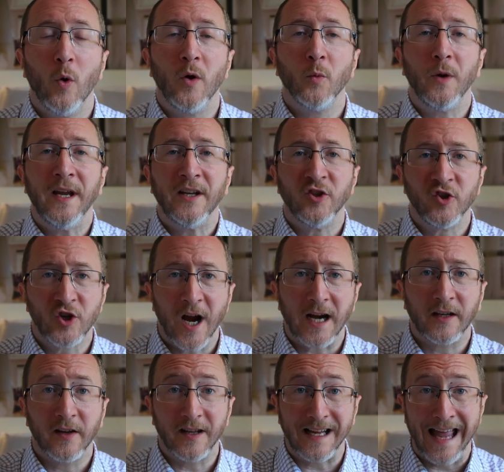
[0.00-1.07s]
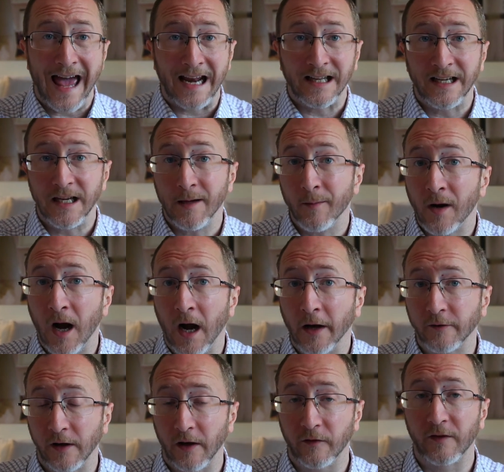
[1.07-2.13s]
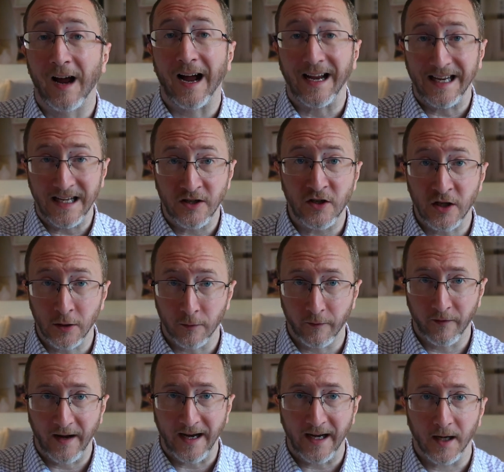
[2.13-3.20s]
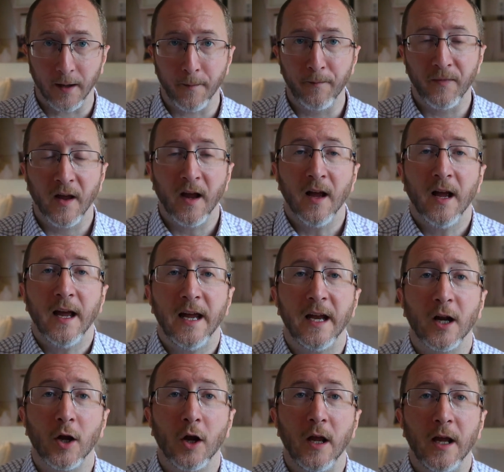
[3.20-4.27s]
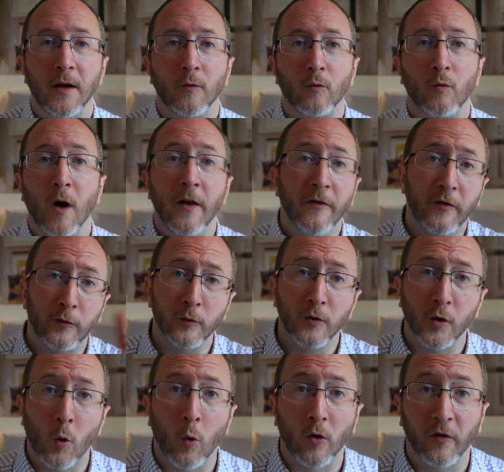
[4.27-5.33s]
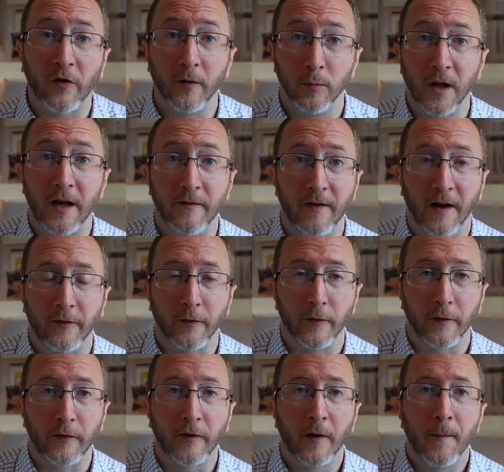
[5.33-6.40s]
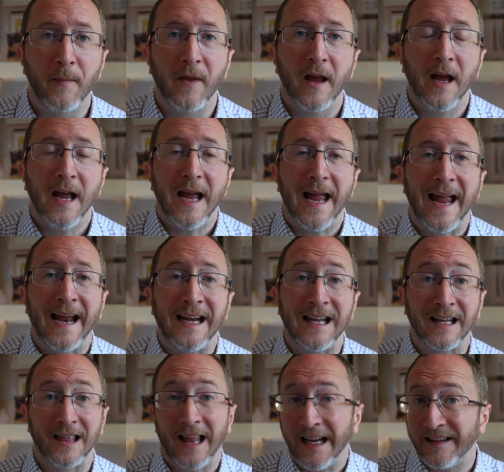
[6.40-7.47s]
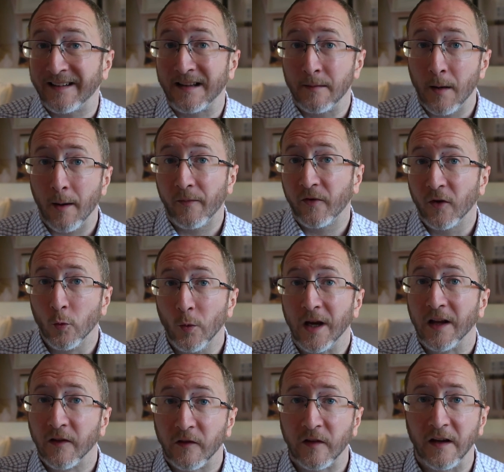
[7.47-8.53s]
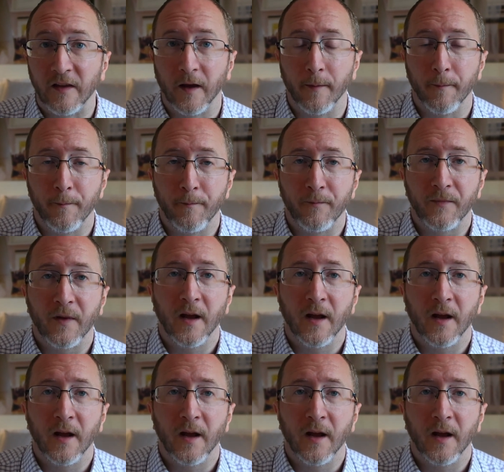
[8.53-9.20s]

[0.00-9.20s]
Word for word: when we inject the gadolinium contrast dye into your vein, it runs through the course of the blood vessels, and it lights them up so that we can see them.